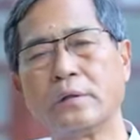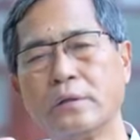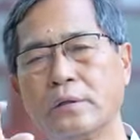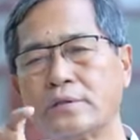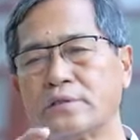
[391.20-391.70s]

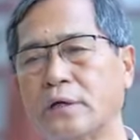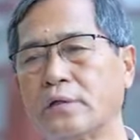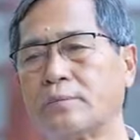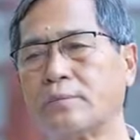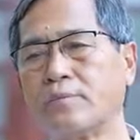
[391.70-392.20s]
they
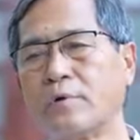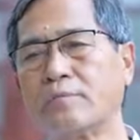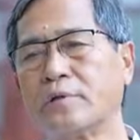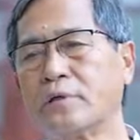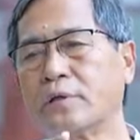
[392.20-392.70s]
chant
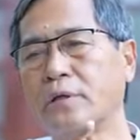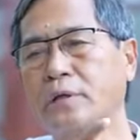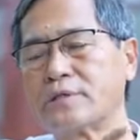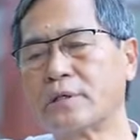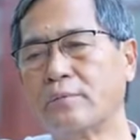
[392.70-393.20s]
from the
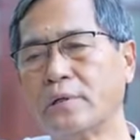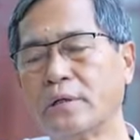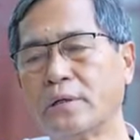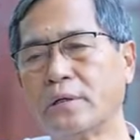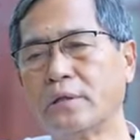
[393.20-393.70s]

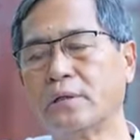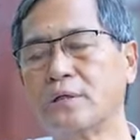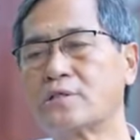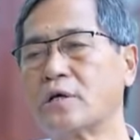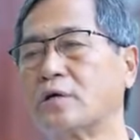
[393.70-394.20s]
assembly,
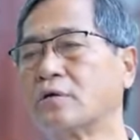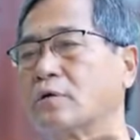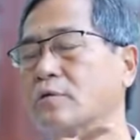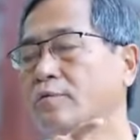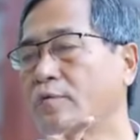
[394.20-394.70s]
they chant
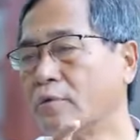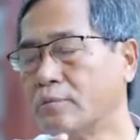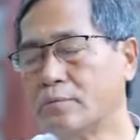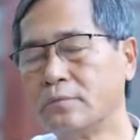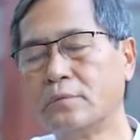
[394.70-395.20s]

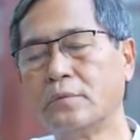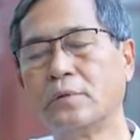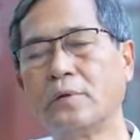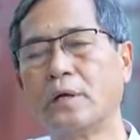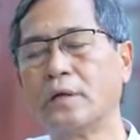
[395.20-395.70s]
from
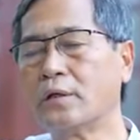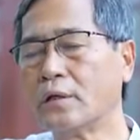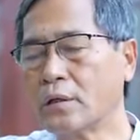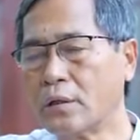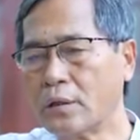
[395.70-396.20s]

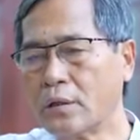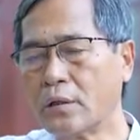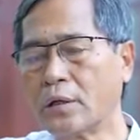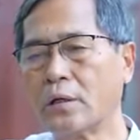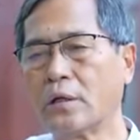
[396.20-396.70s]
any
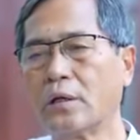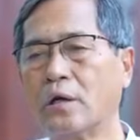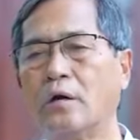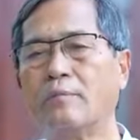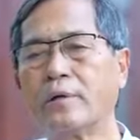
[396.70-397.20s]

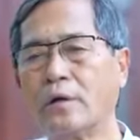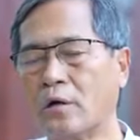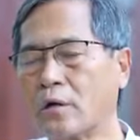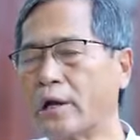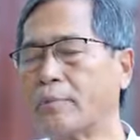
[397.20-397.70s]
government
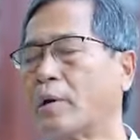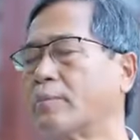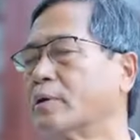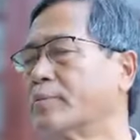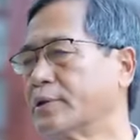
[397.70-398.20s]
or any
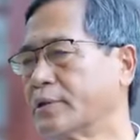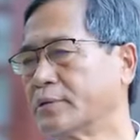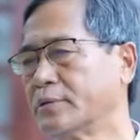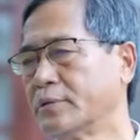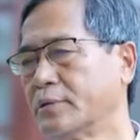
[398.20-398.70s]
public meeting.
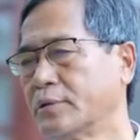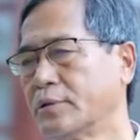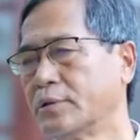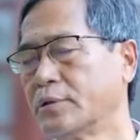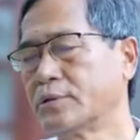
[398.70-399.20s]

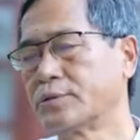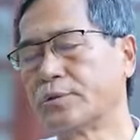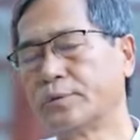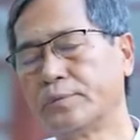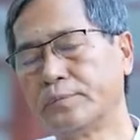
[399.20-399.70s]

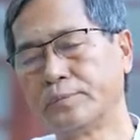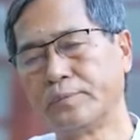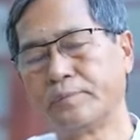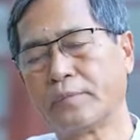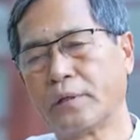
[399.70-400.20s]
So
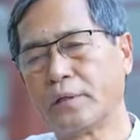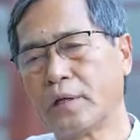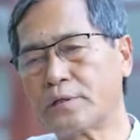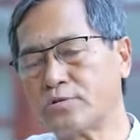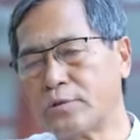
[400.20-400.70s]

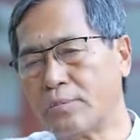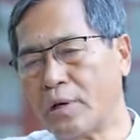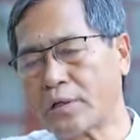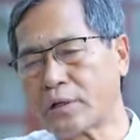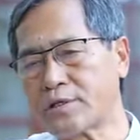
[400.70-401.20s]
there is no
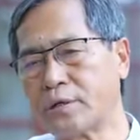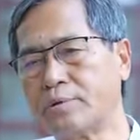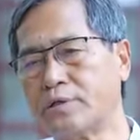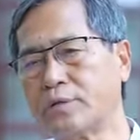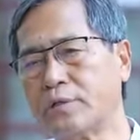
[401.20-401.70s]
demarcation
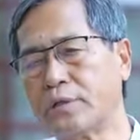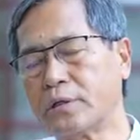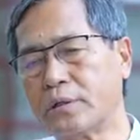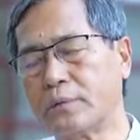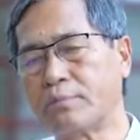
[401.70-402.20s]
between
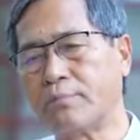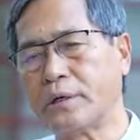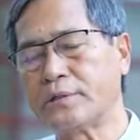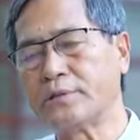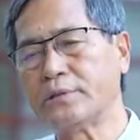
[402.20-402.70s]
the
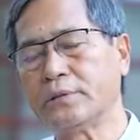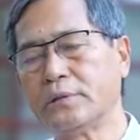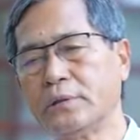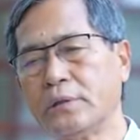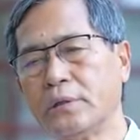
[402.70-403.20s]
party,
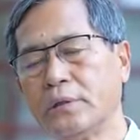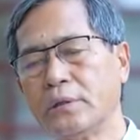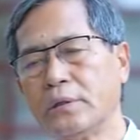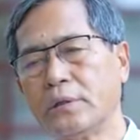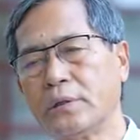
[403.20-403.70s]

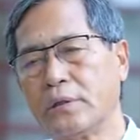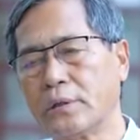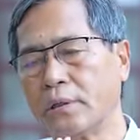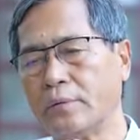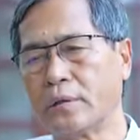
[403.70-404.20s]

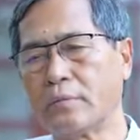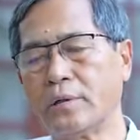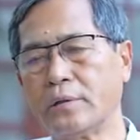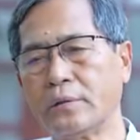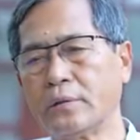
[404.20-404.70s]

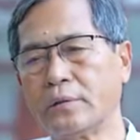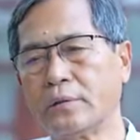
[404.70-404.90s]
government,